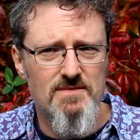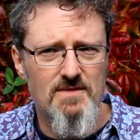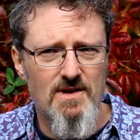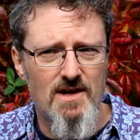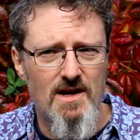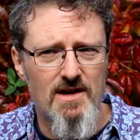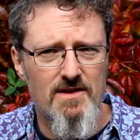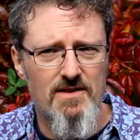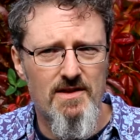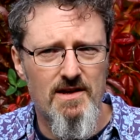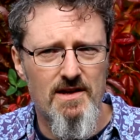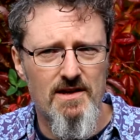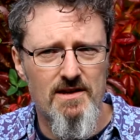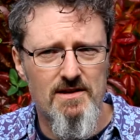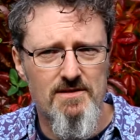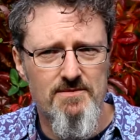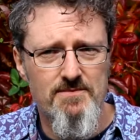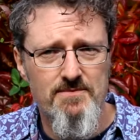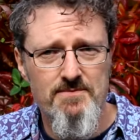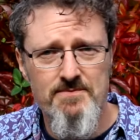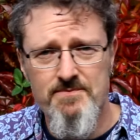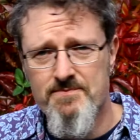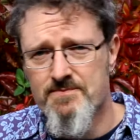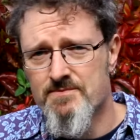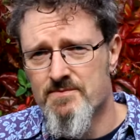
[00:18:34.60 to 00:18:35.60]
I think.
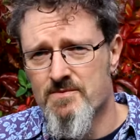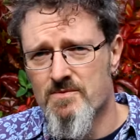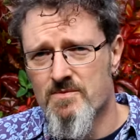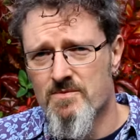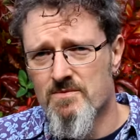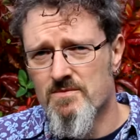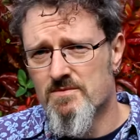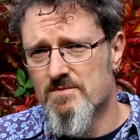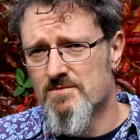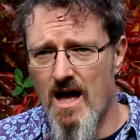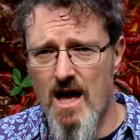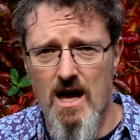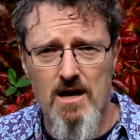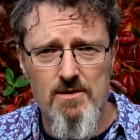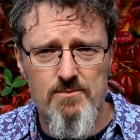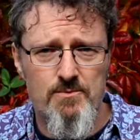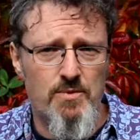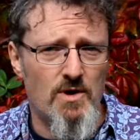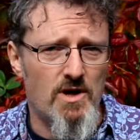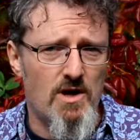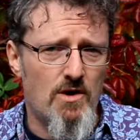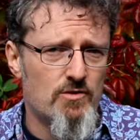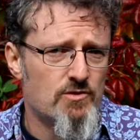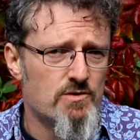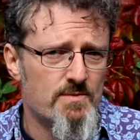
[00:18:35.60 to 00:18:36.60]
But
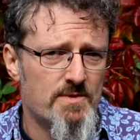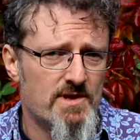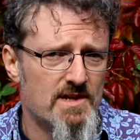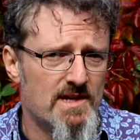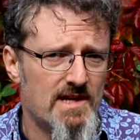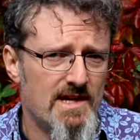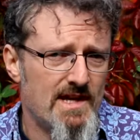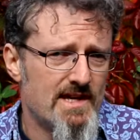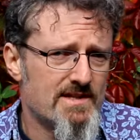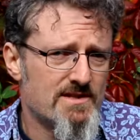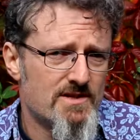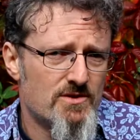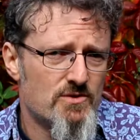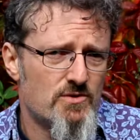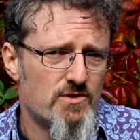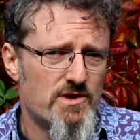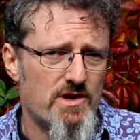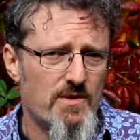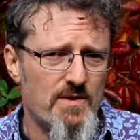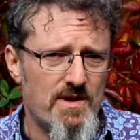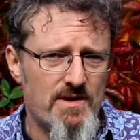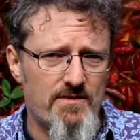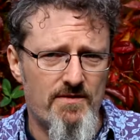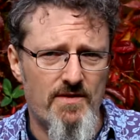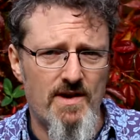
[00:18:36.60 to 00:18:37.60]
ultimately, it is an
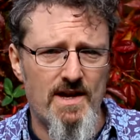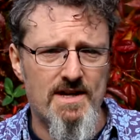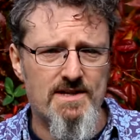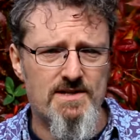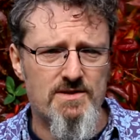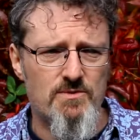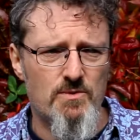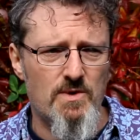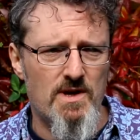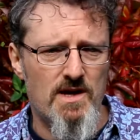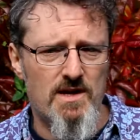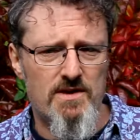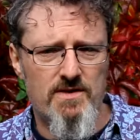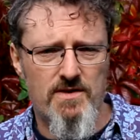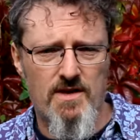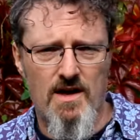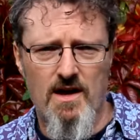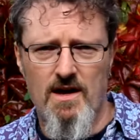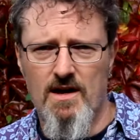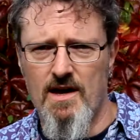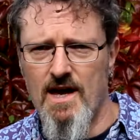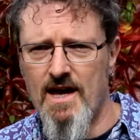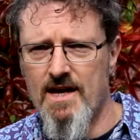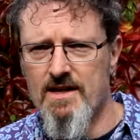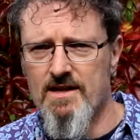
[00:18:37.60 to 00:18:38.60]
audio interface with
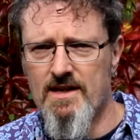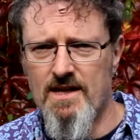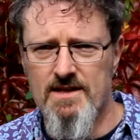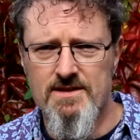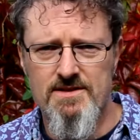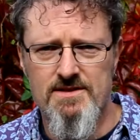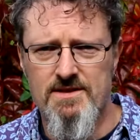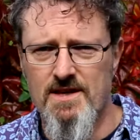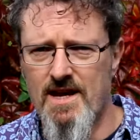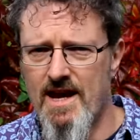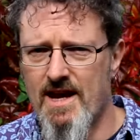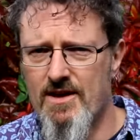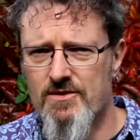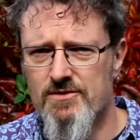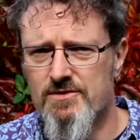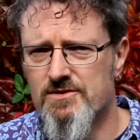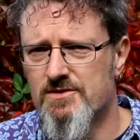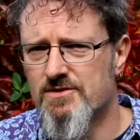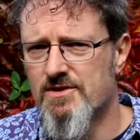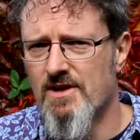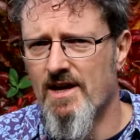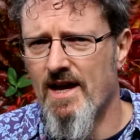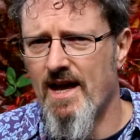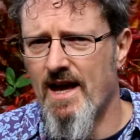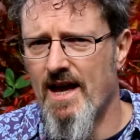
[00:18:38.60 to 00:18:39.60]
8 ins and
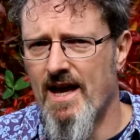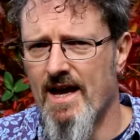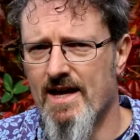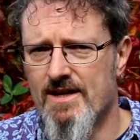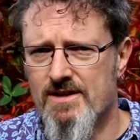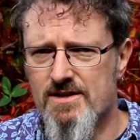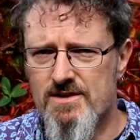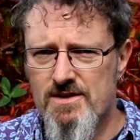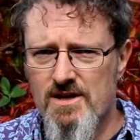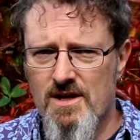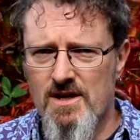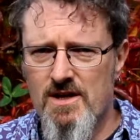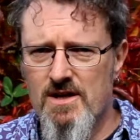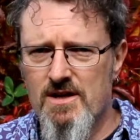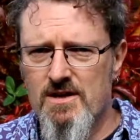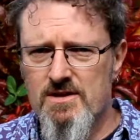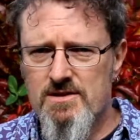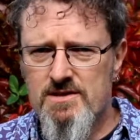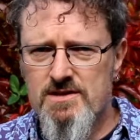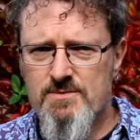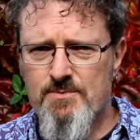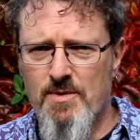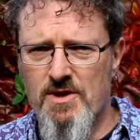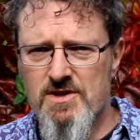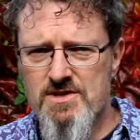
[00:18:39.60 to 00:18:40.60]
outs and
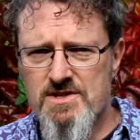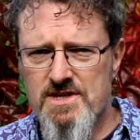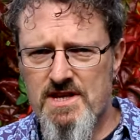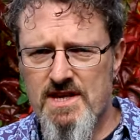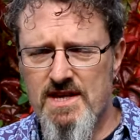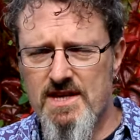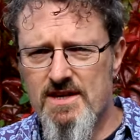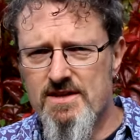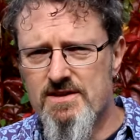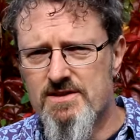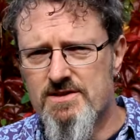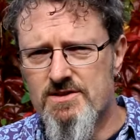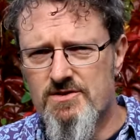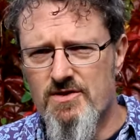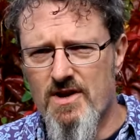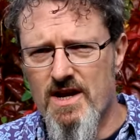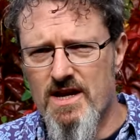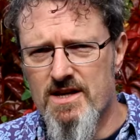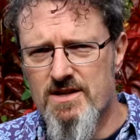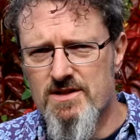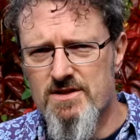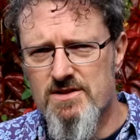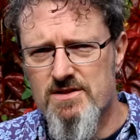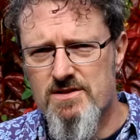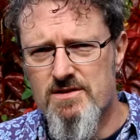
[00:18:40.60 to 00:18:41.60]
spongy,
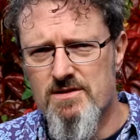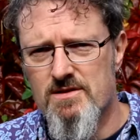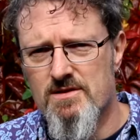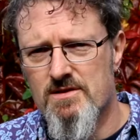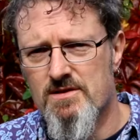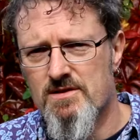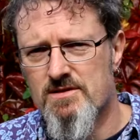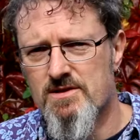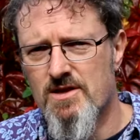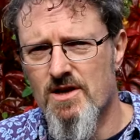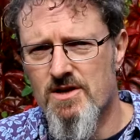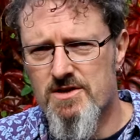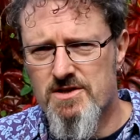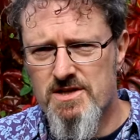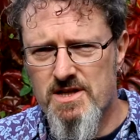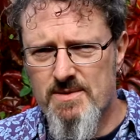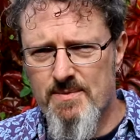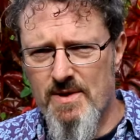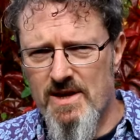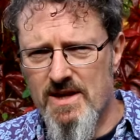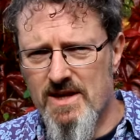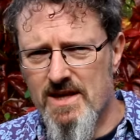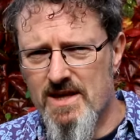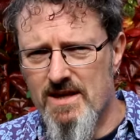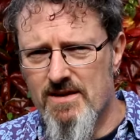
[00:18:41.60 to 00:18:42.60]
strange,
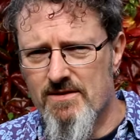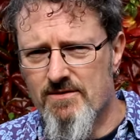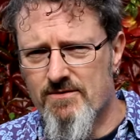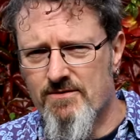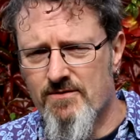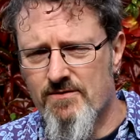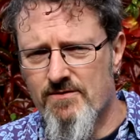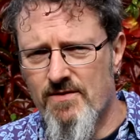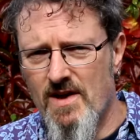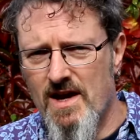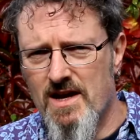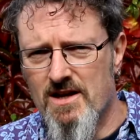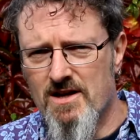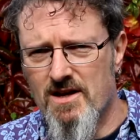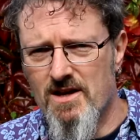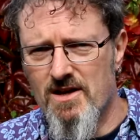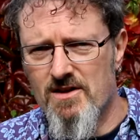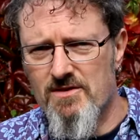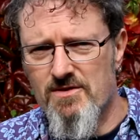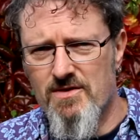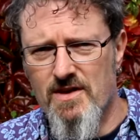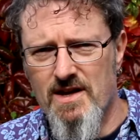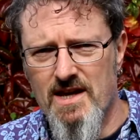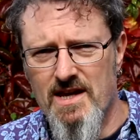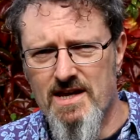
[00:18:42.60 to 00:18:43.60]
touchy-B
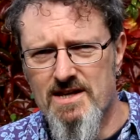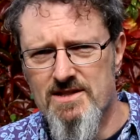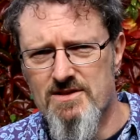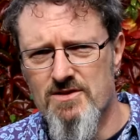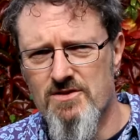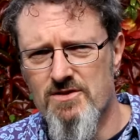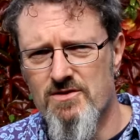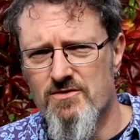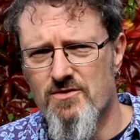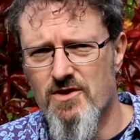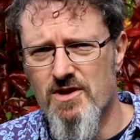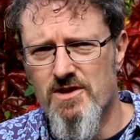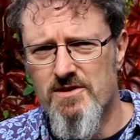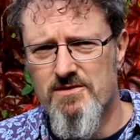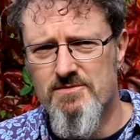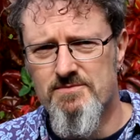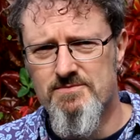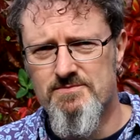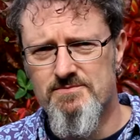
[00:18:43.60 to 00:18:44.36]
fader thingies on the front.